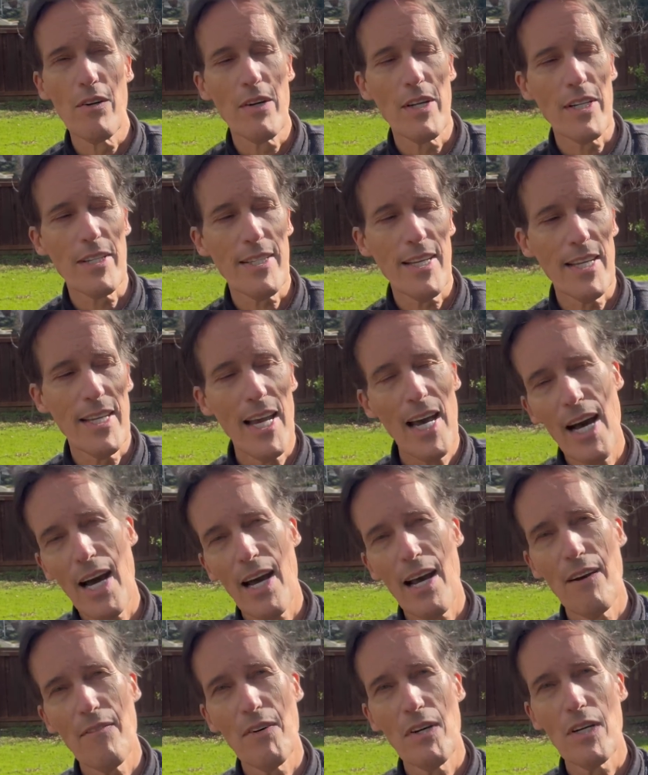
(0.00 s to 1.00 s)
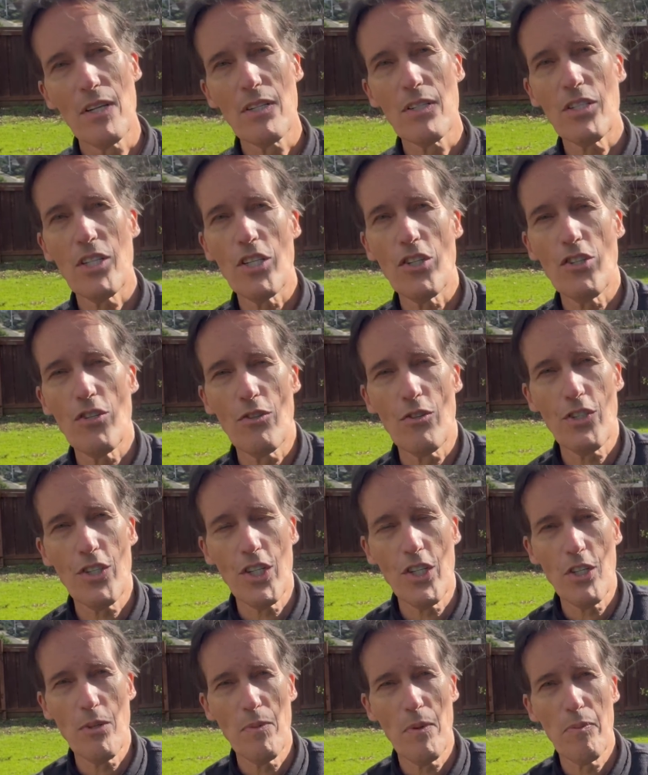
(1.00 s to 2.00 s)
And he said, yeah, I have a teacher who's
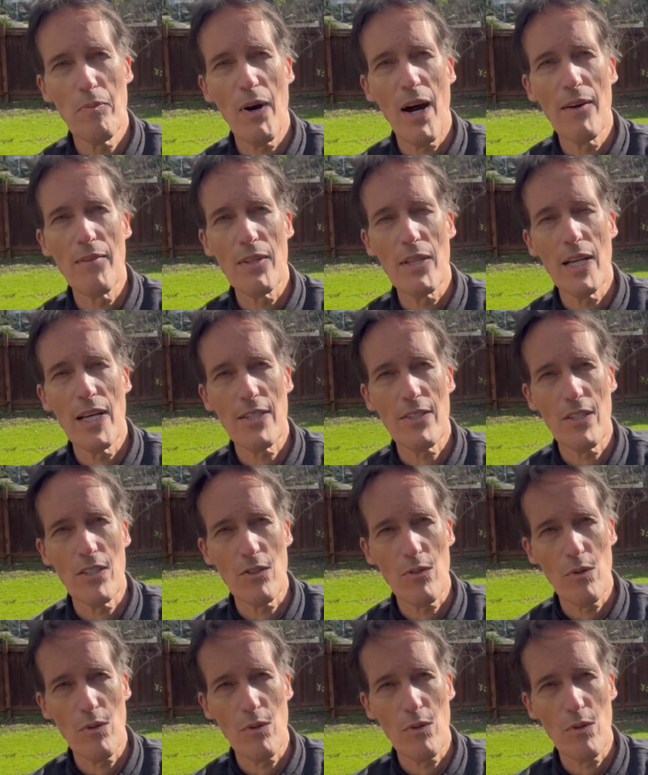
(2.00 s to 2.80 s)
teaching me private lessons.